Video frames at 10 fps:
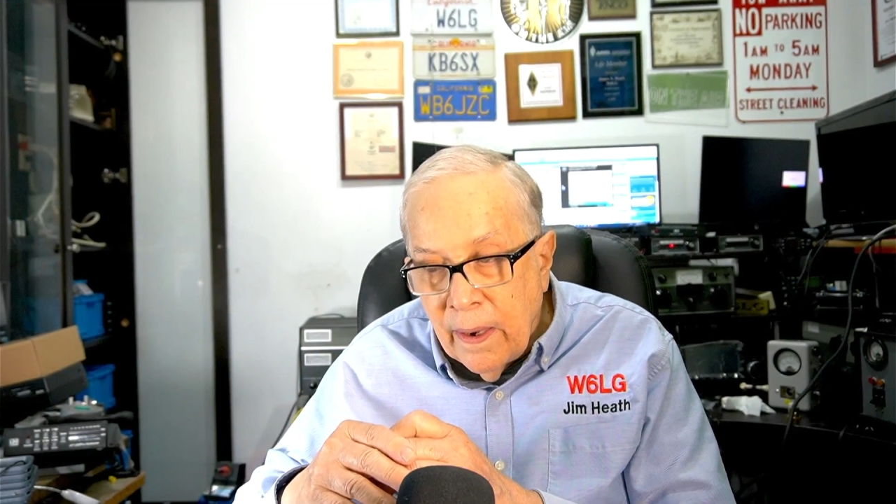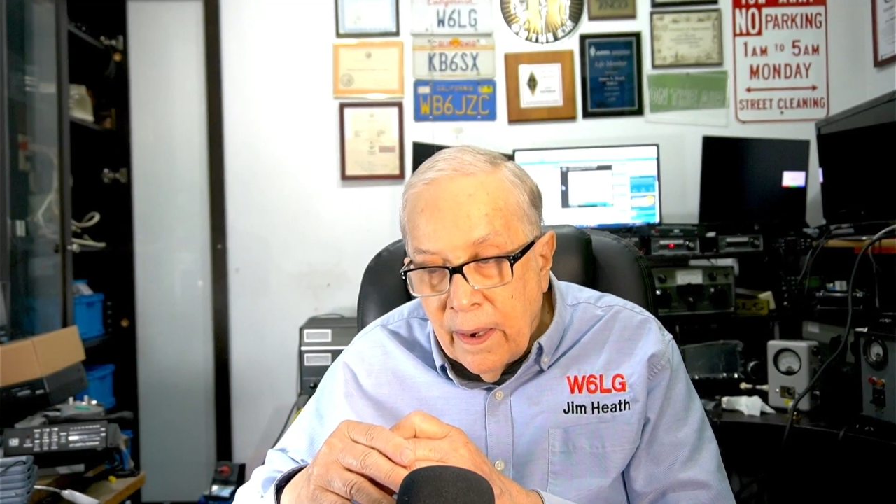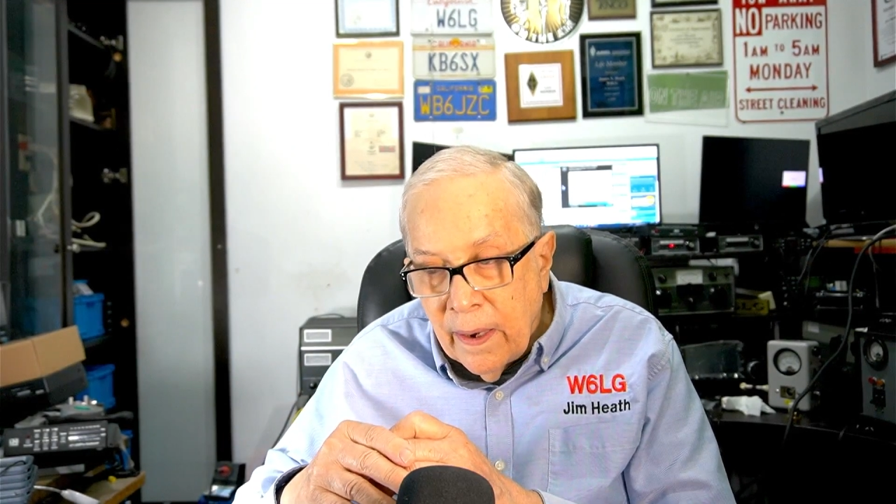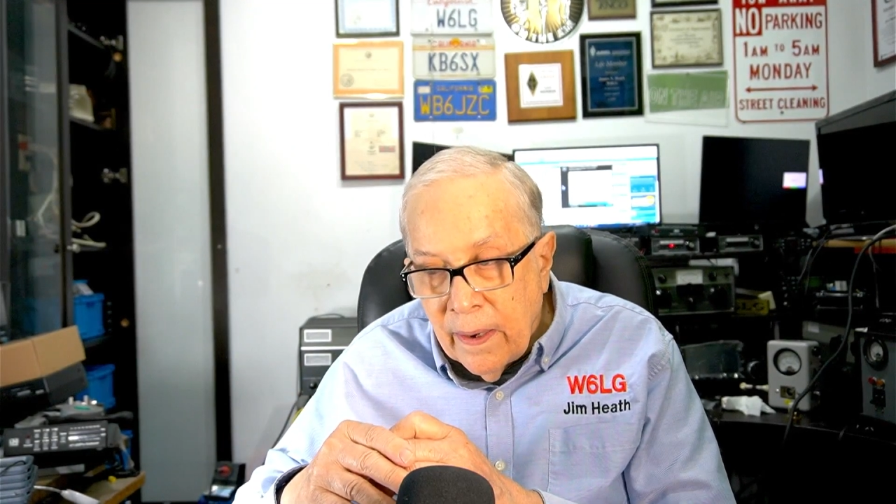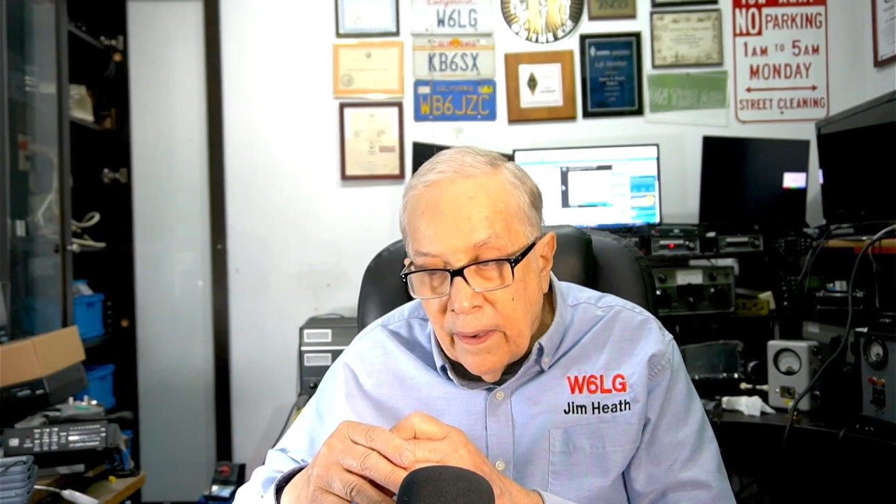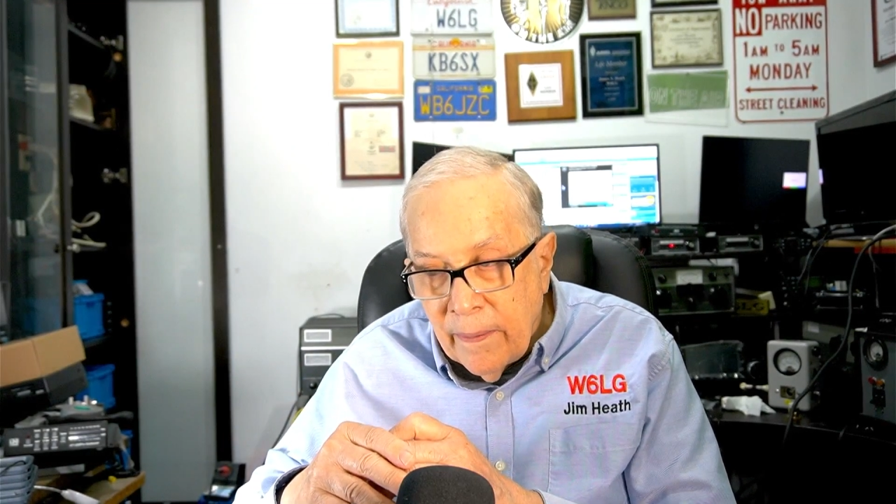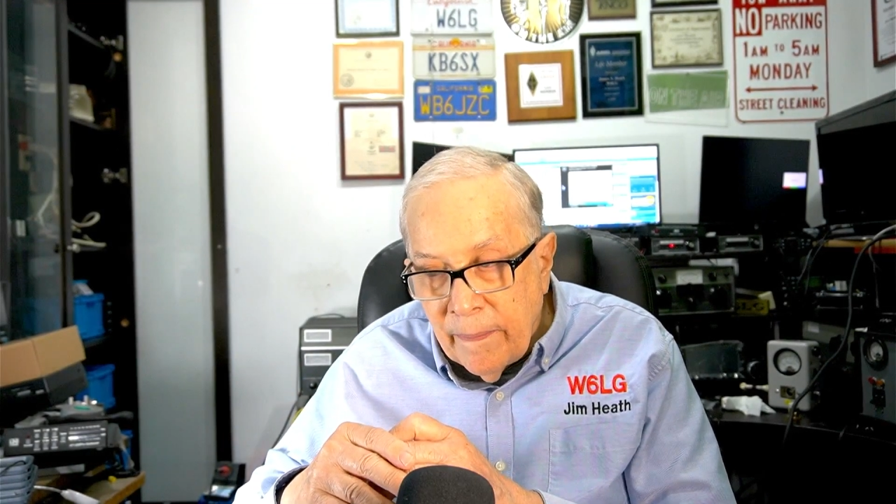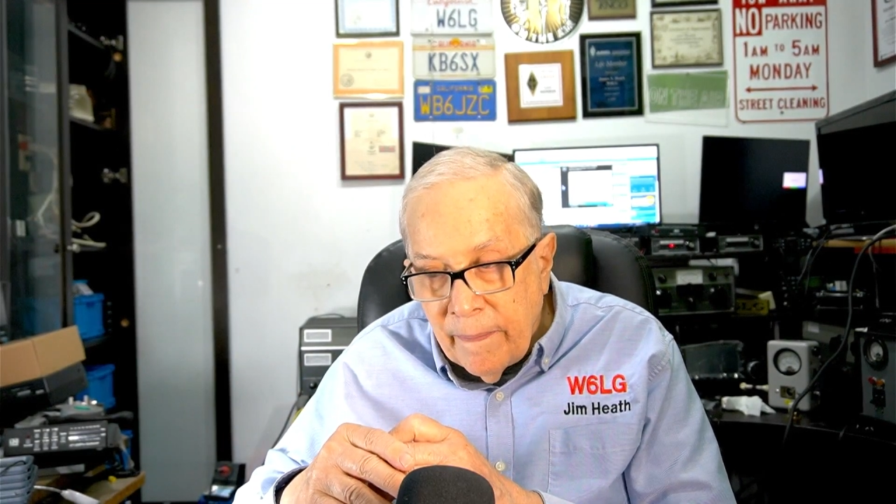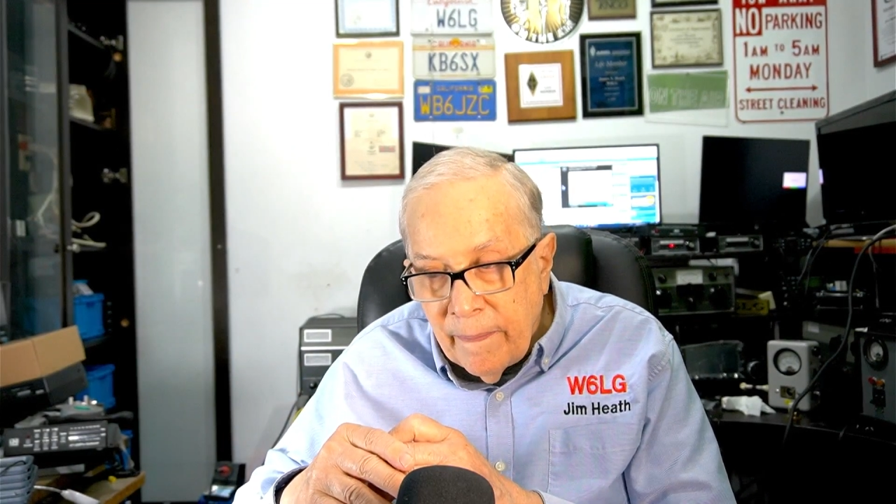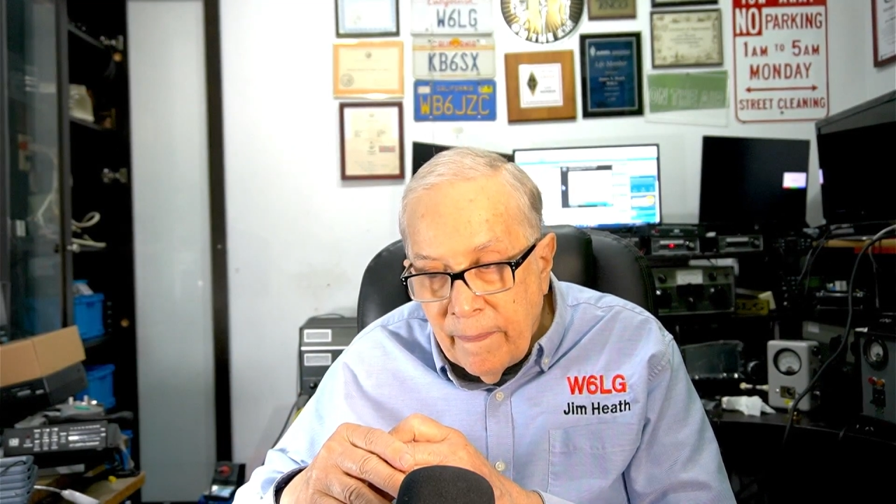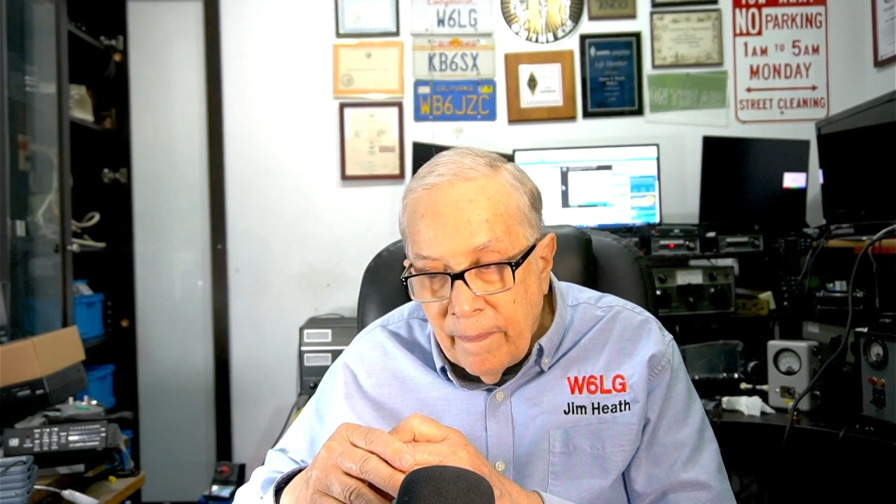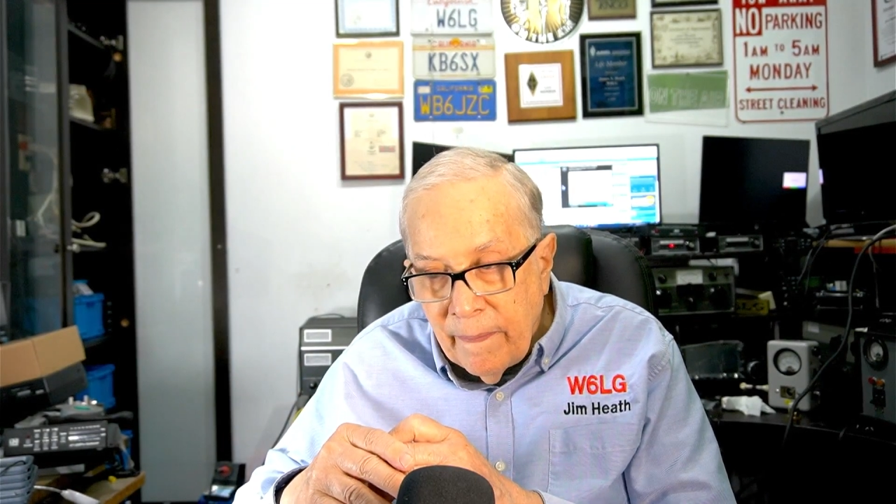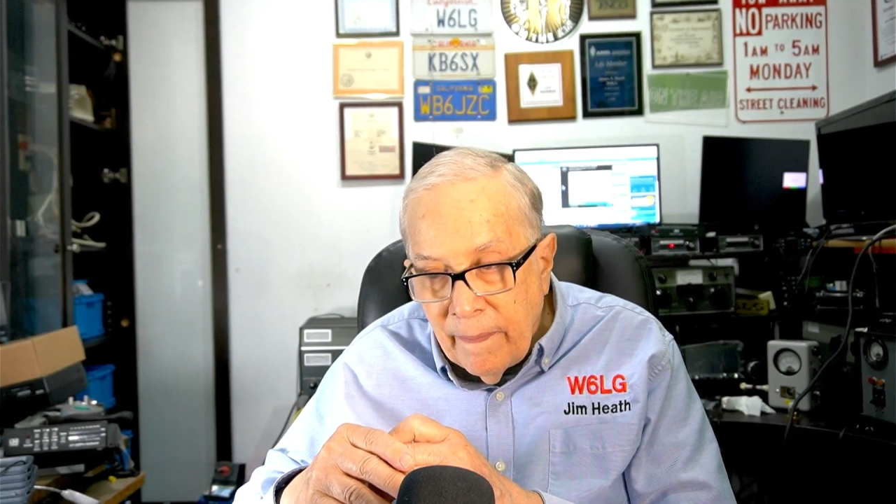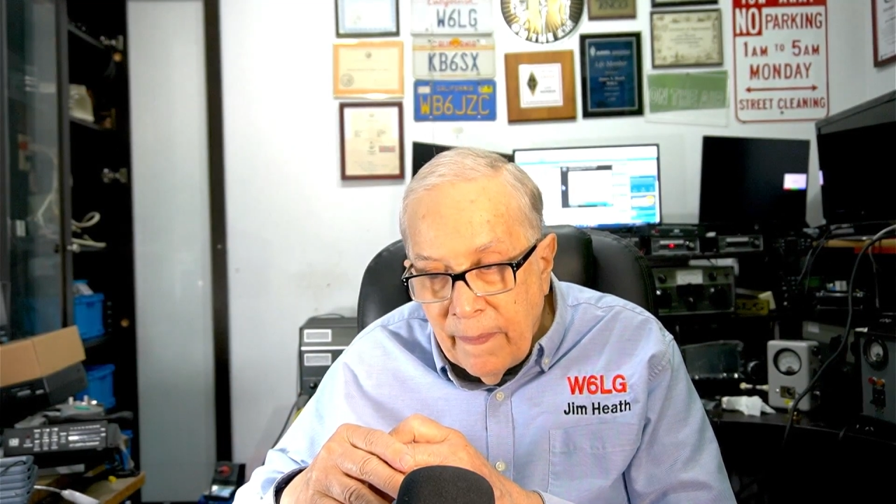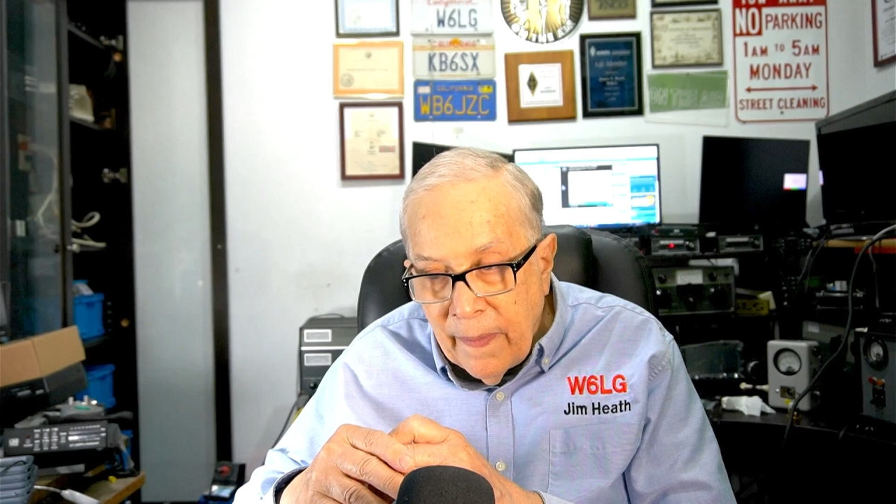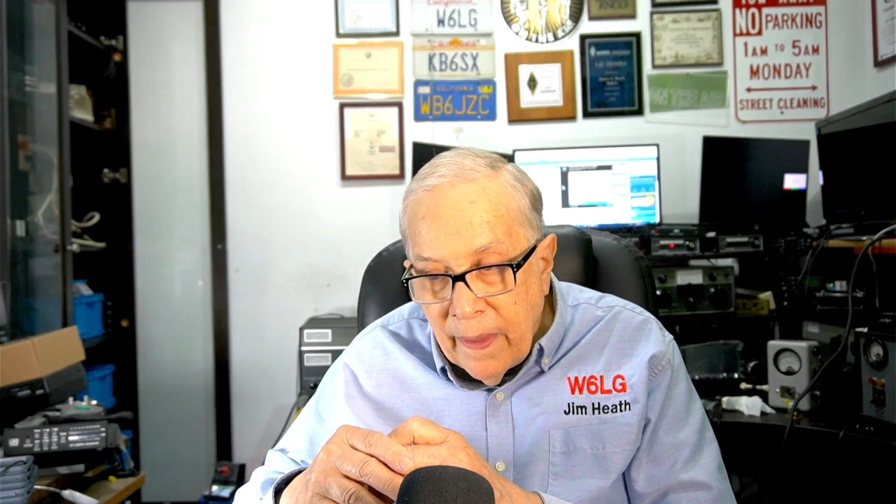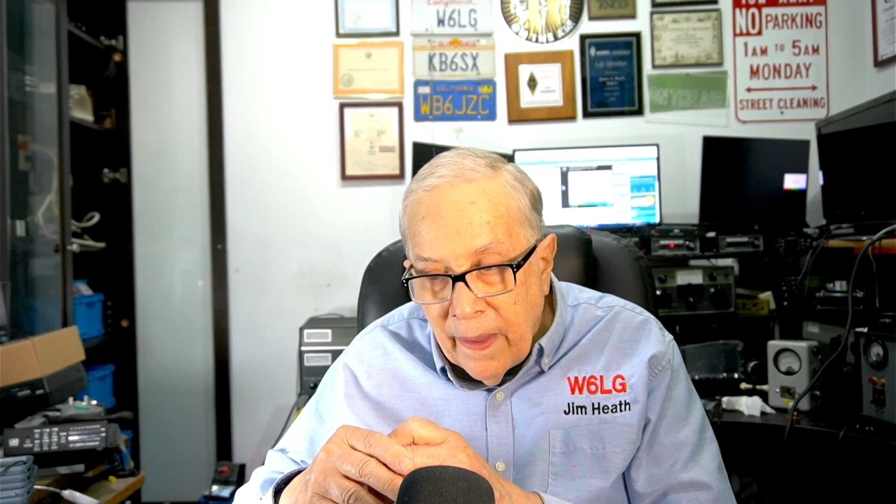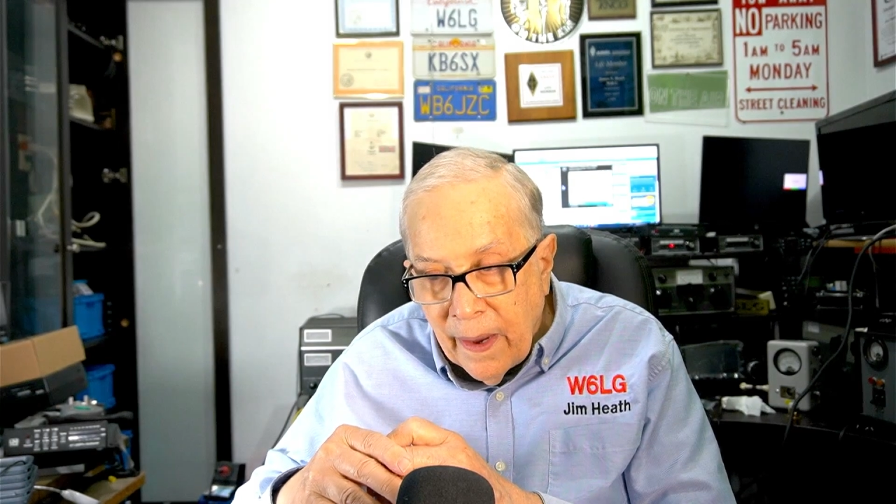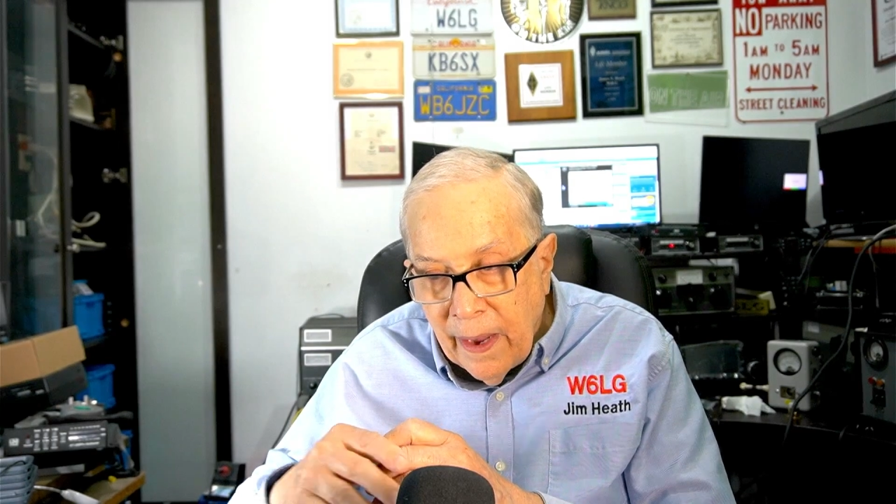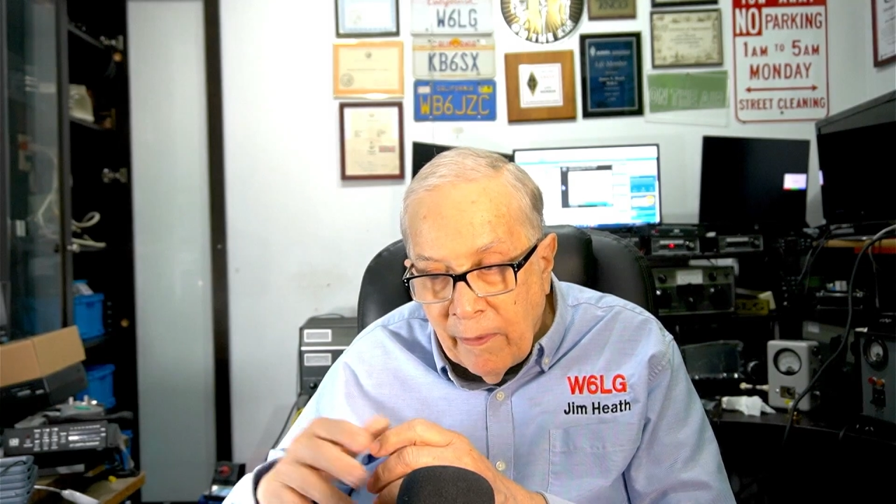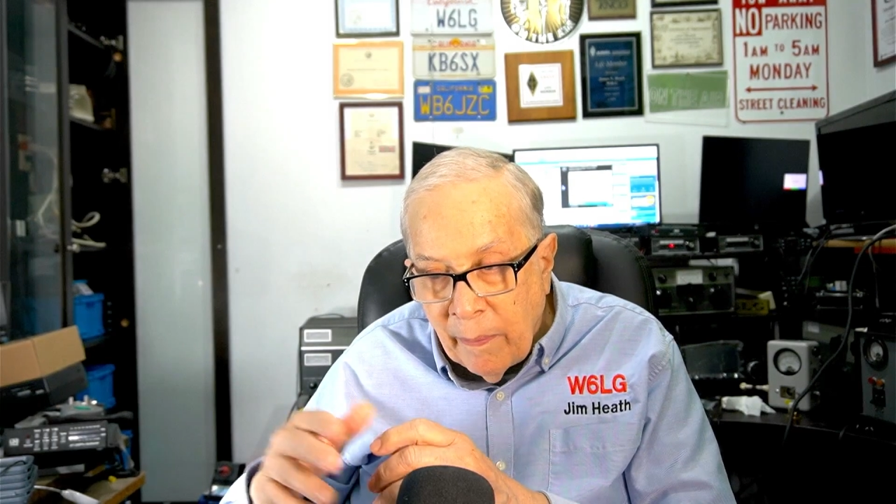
Um, I have a